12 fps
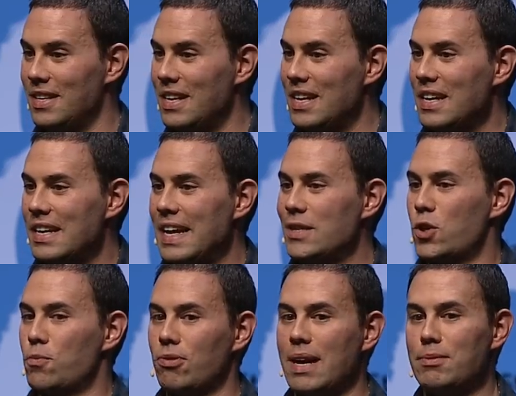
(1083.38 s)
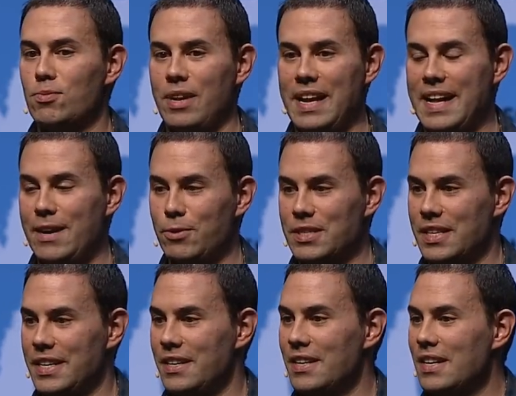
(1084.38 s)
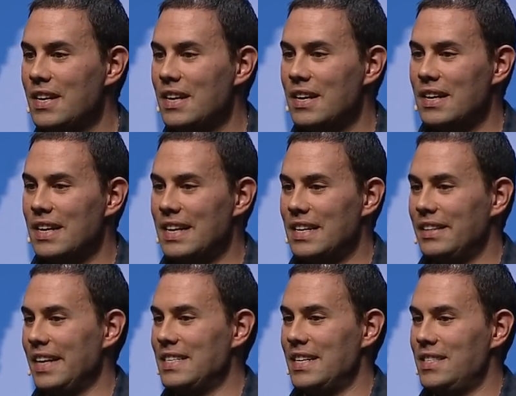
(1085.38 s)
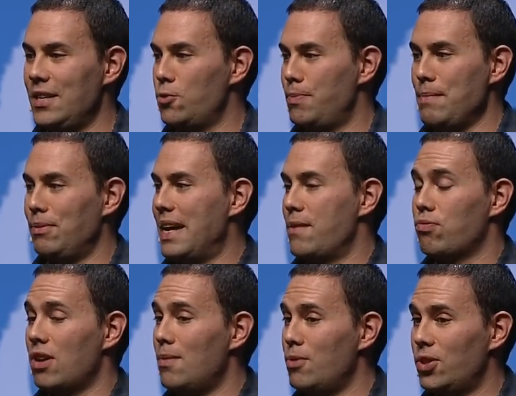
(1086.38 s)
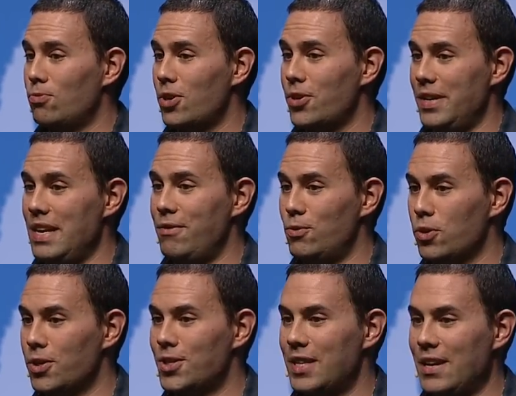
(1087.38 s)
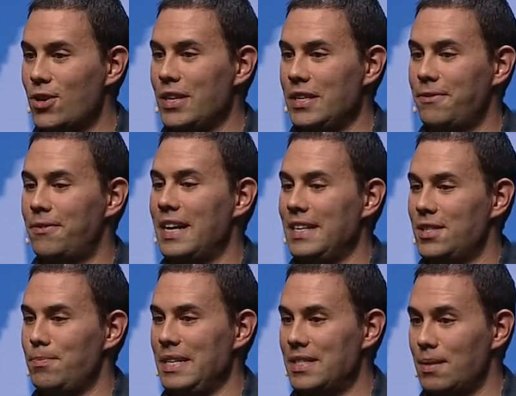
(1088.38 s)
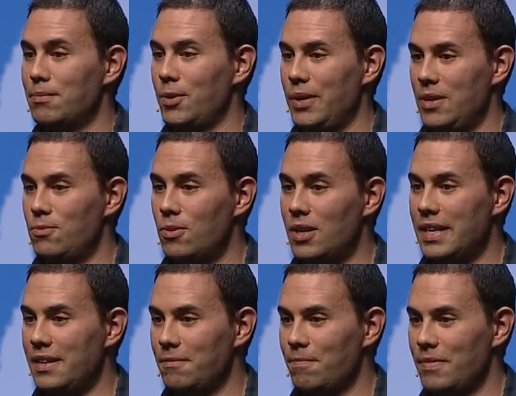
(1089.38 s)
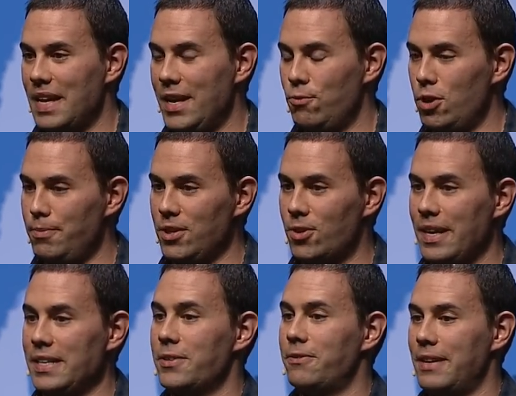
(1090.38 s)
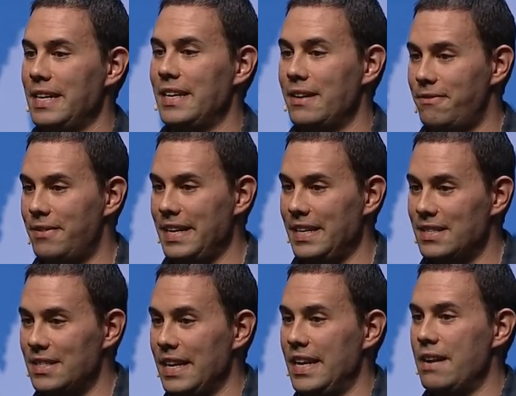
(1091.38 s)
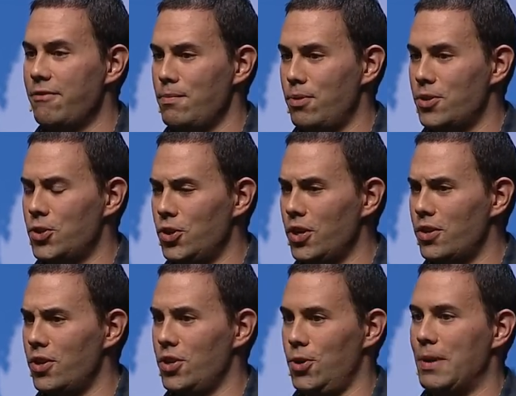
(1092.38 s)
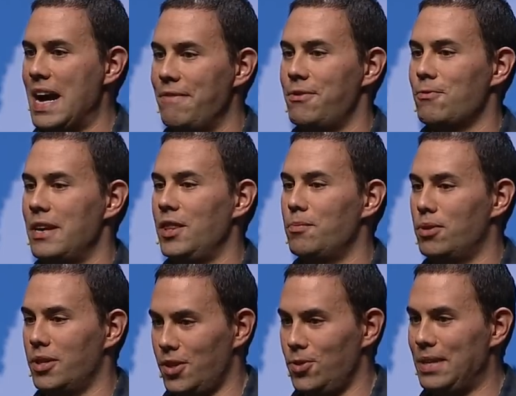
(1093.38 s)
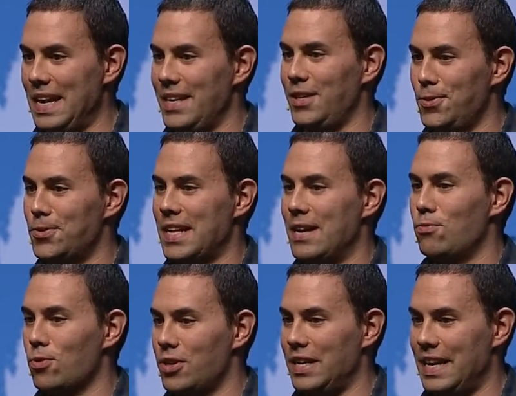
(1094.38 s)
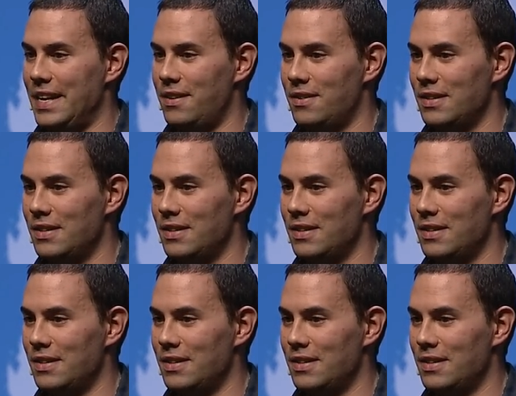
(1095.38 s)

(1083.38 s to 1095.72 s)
Right. And so the problem we had was that, uh, like I said, it's either people had a problem with the word, or even worse, they'd already defined it to mean something we didn't want. And it would have been great to fight that fight and say to every person, no, no, no, you haven't read the book. You can't use that word yet.